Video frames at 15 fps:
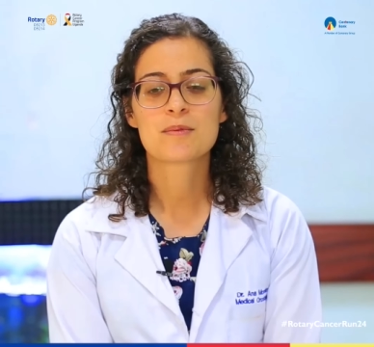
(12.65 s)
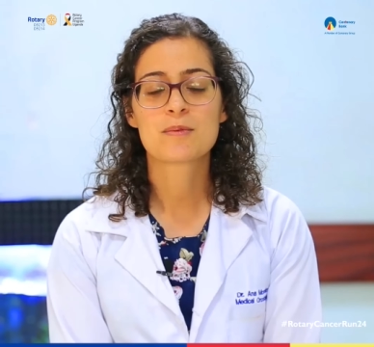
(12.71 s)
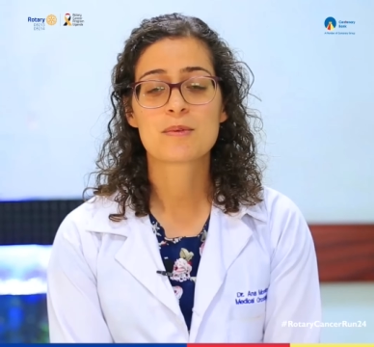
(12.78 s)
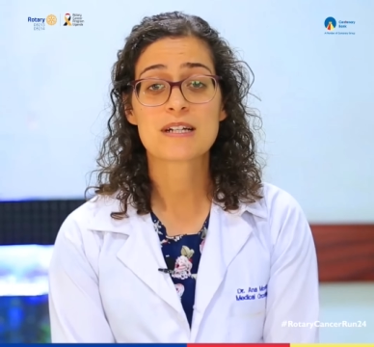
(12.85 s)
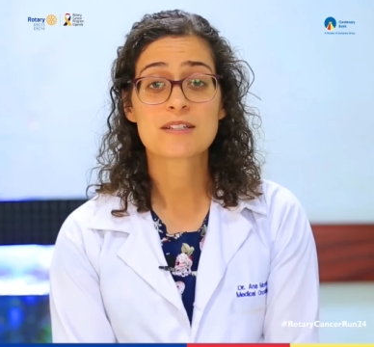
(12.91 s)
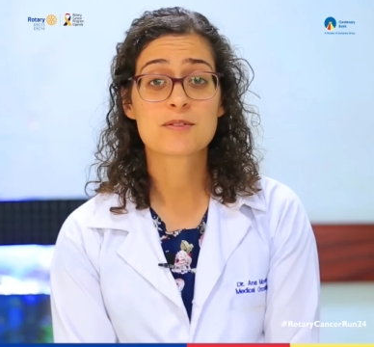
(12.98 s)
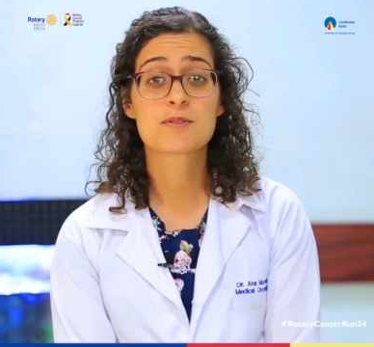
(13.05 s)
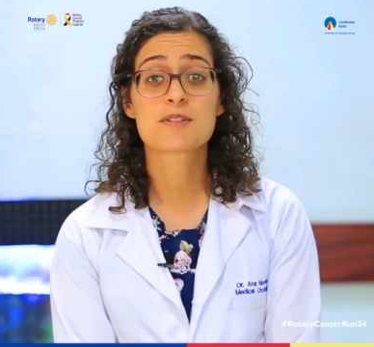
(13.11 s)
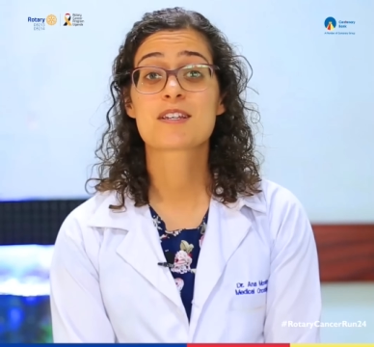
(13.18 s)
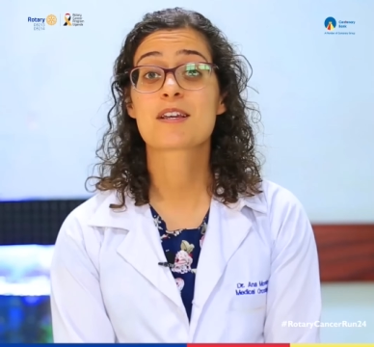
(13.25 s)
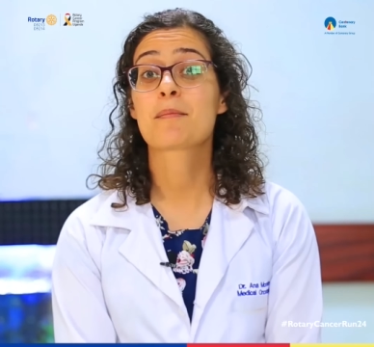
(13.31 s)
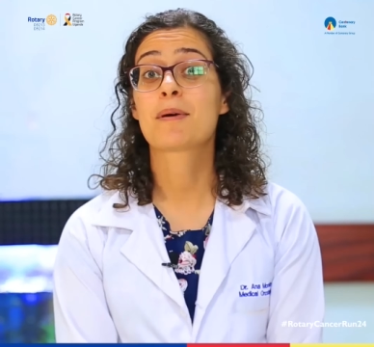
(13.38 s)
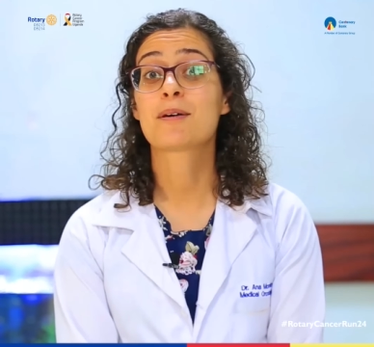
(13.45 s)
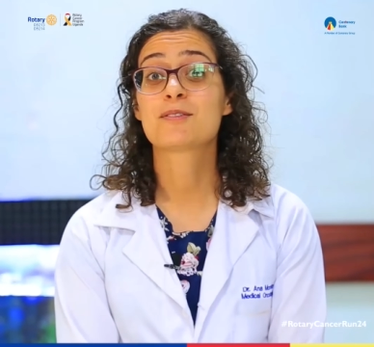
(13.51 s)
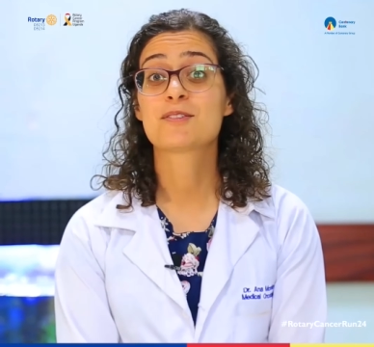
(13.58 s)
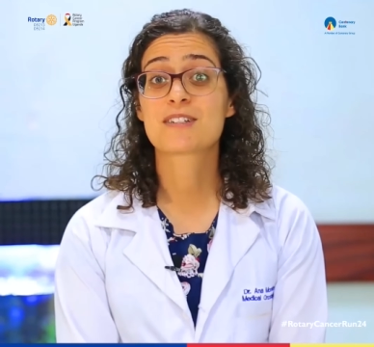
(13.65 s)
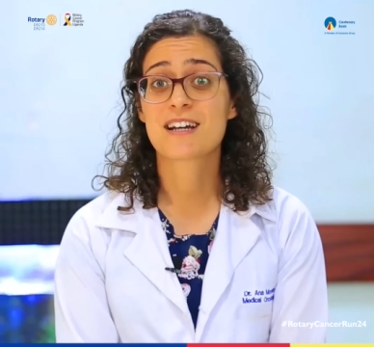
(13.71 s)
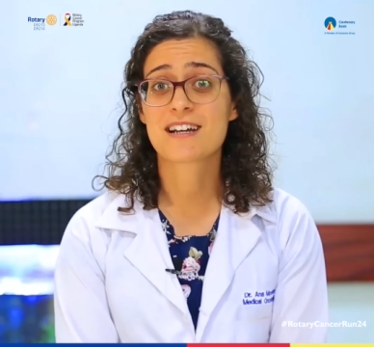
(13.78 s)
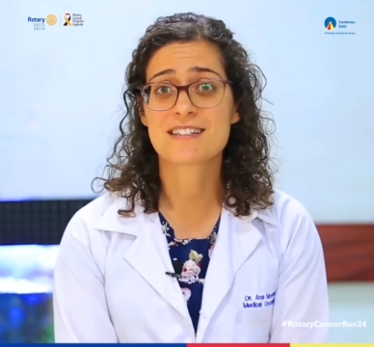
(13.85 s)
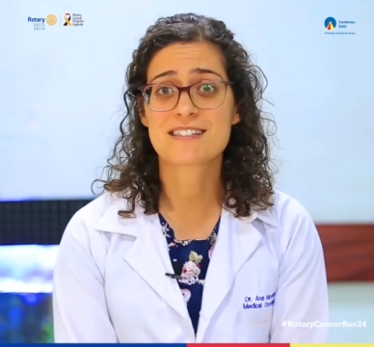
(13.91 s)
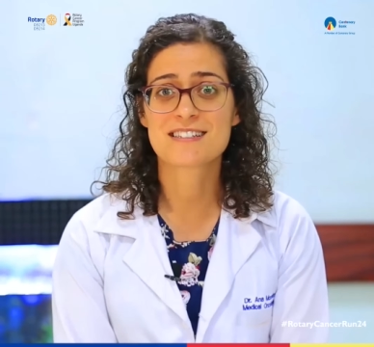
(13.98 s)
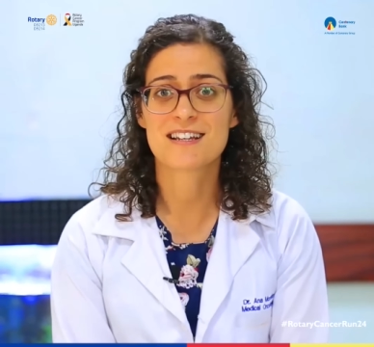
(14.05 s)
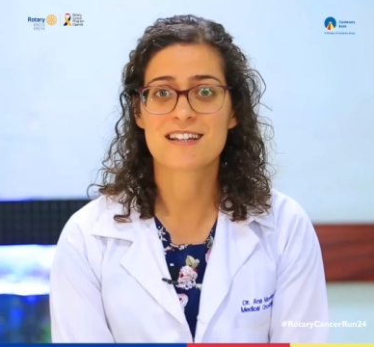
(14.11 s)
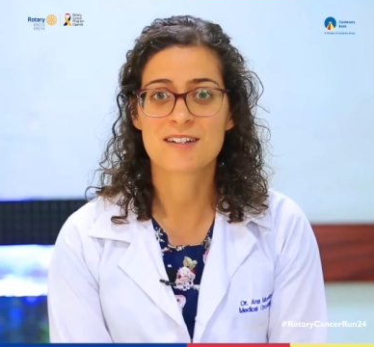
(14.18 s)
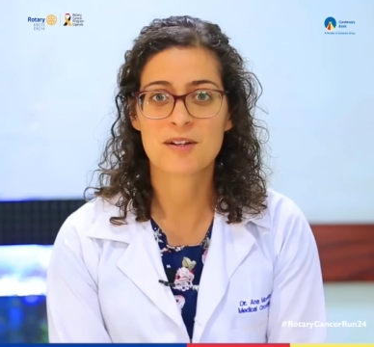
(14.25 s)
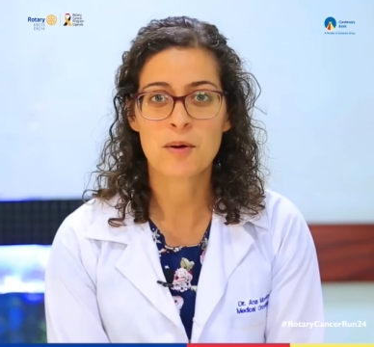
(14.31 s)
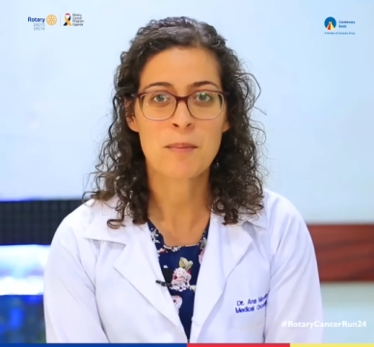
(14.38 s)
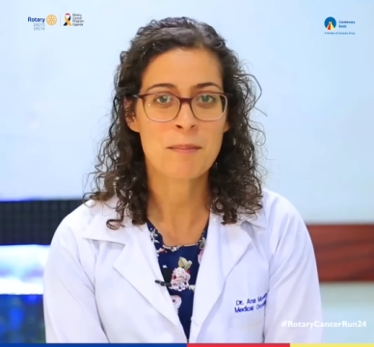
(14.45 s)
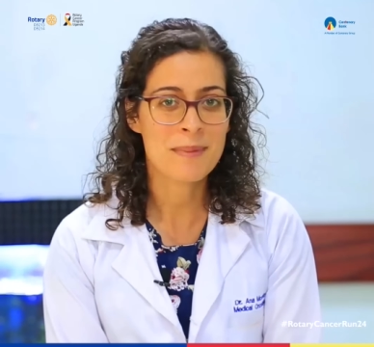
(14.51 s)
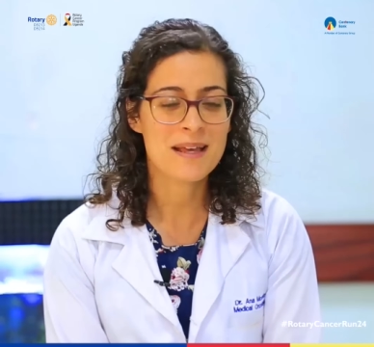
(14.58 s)
What to say about cancer?
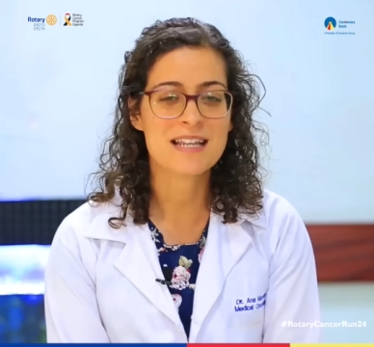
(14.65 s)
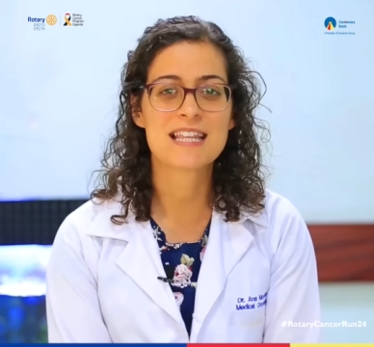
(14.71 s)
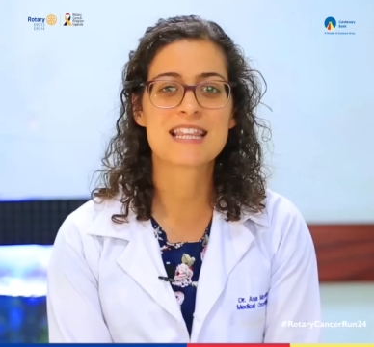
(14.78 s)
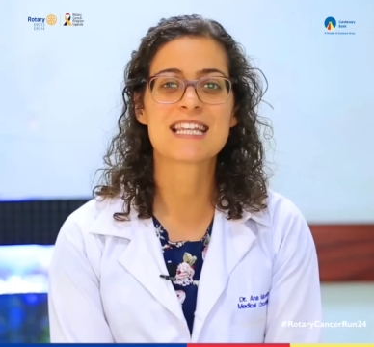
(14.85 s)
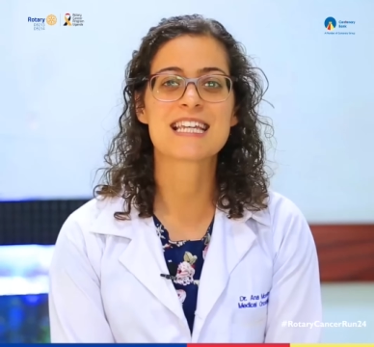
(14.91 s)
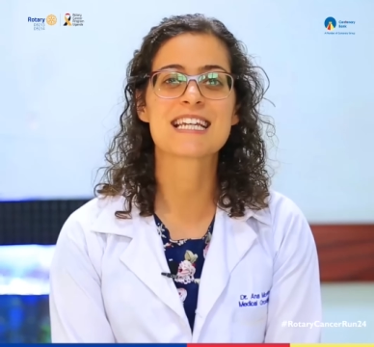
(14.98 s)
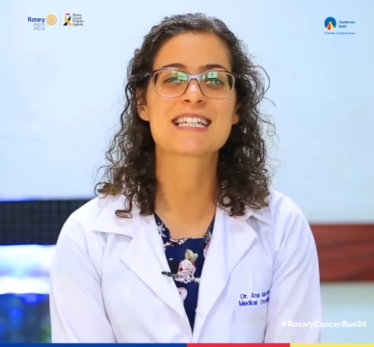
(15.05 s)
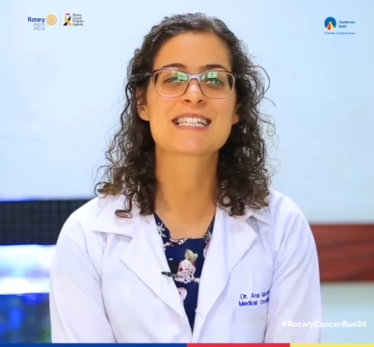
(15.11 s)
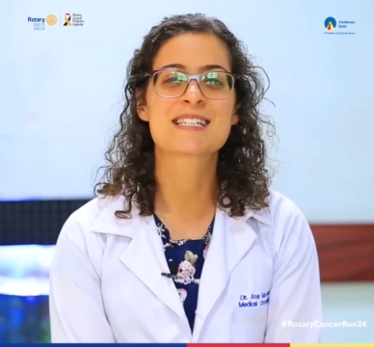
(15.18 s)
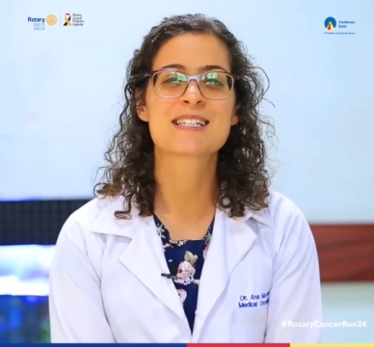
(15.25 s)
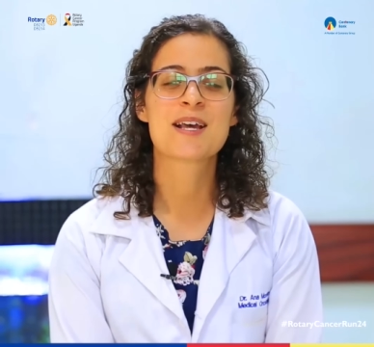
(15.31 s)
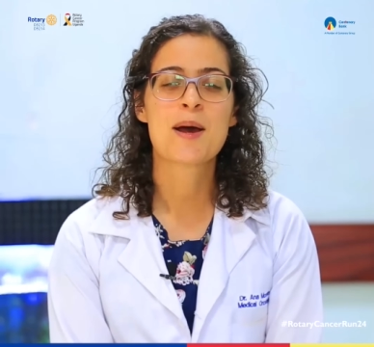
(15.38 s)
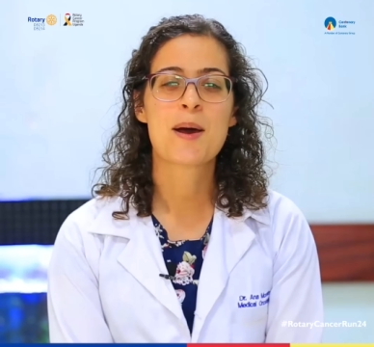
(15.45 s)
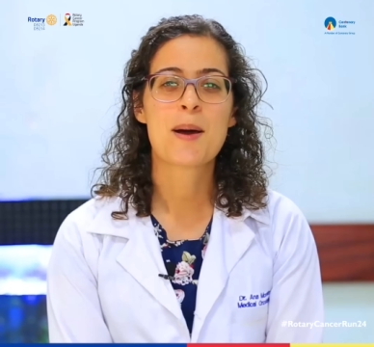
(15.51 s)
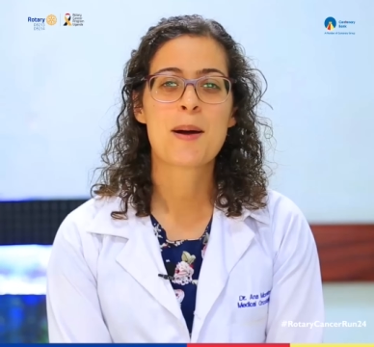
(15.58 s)
No, many things,